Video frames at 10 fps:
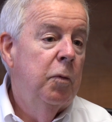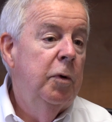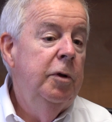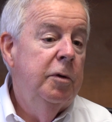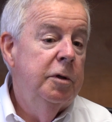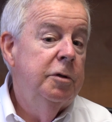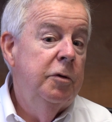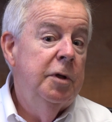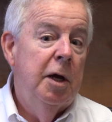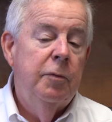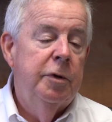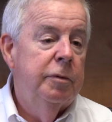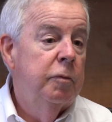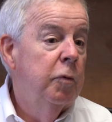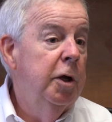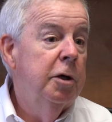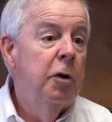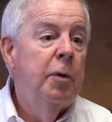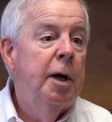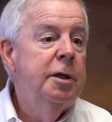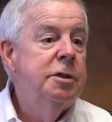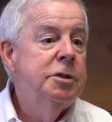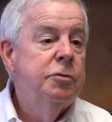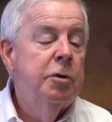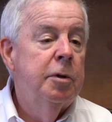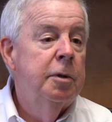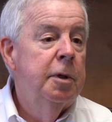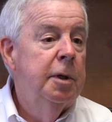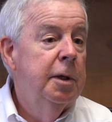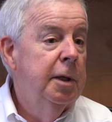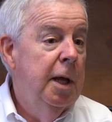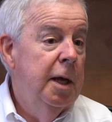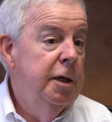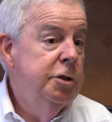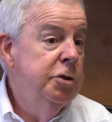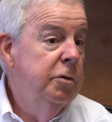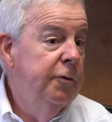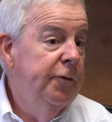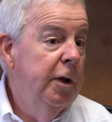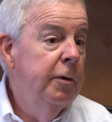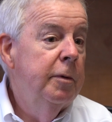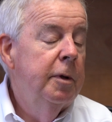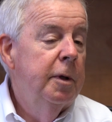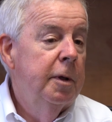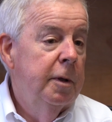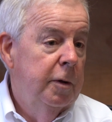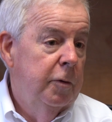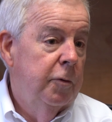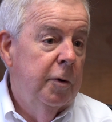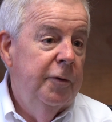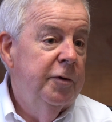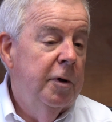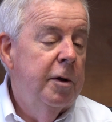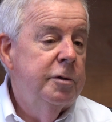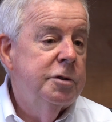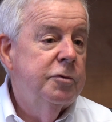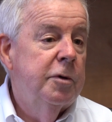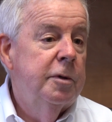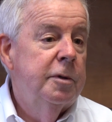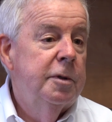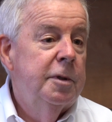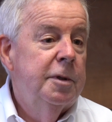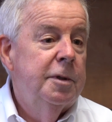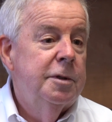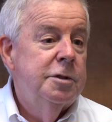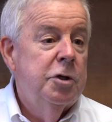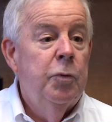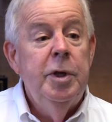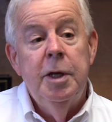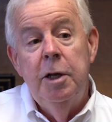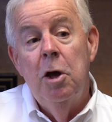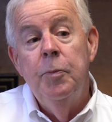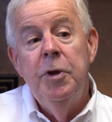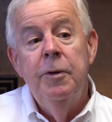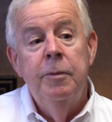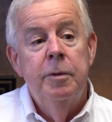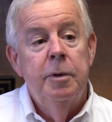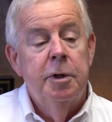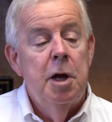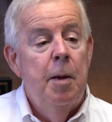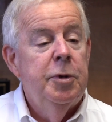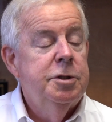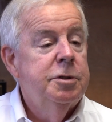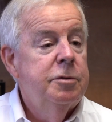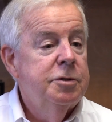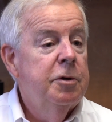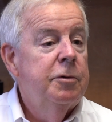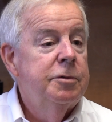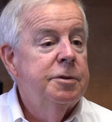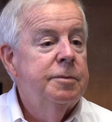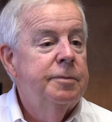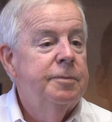Well, you can do that with Ricoh Ice or Canon's Uniflow or even AutoStore. So we can help you accomplish those goals.